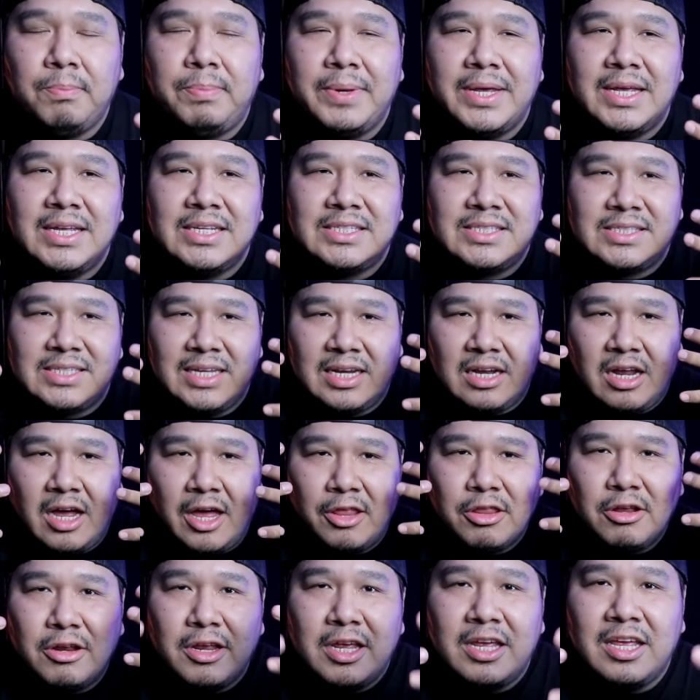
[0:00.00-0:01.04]
beats and
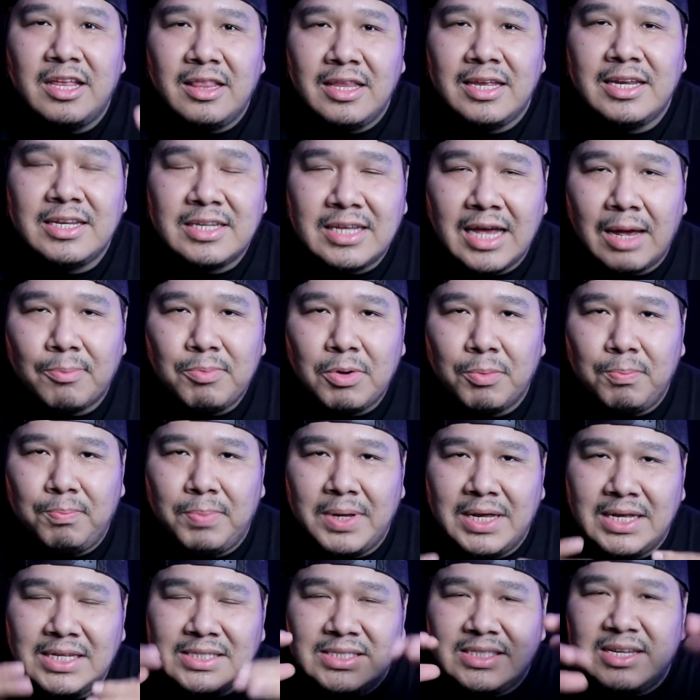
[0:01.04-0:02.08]
other healing type of
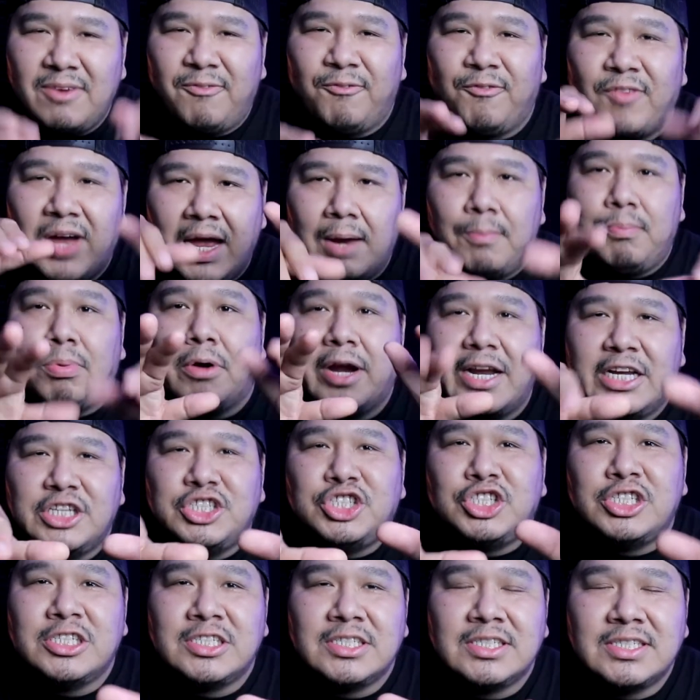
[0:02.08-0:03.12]
beats and
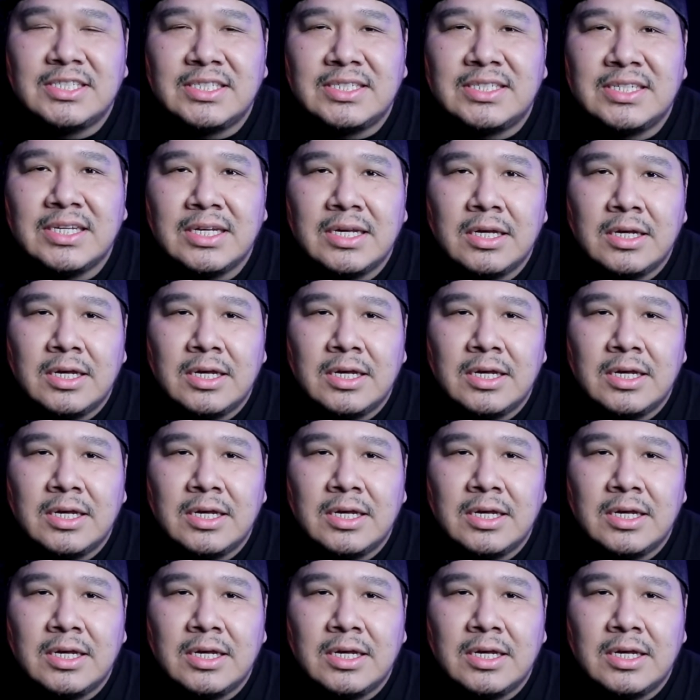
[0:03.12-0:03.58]
vibrations